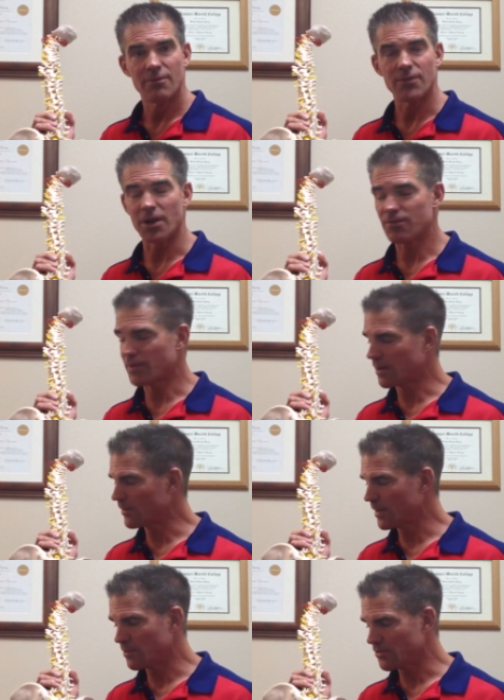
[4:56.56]
Very
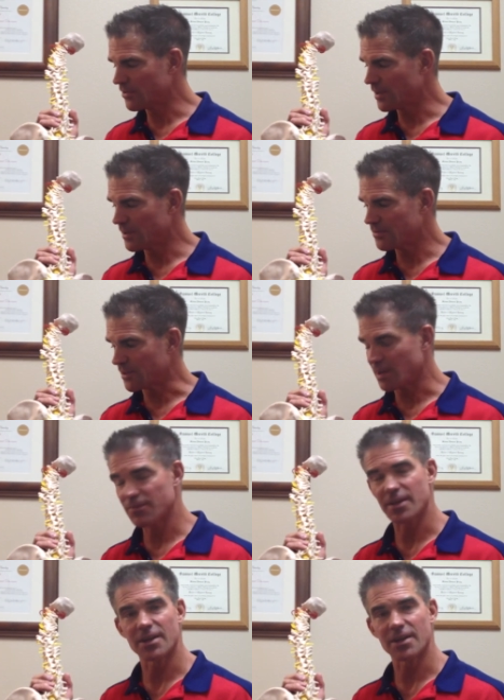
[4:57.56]
frequently we see significant